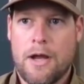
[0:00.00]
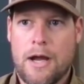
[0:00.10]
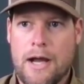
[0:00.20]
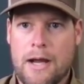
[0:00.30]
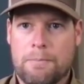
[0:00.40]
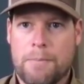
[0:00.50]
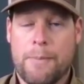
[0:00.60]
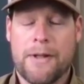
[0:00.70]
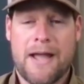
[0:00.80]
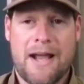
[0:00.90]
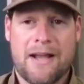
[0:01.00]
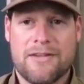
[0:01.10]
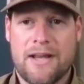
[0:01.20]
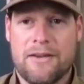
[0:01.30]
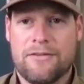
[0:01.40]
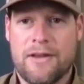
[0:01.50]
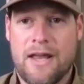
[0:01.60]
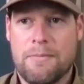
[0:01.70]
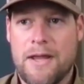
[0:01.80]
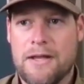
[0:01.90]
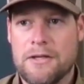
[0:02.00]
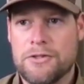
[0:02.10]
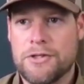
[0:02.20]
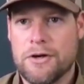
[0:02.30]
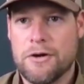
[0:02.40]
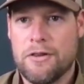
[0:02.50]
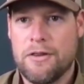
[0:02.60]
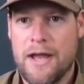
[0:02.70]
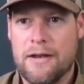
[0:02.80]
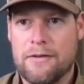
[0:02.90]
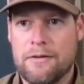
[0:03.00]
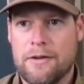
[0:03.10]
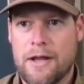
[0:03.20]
public access and making sure that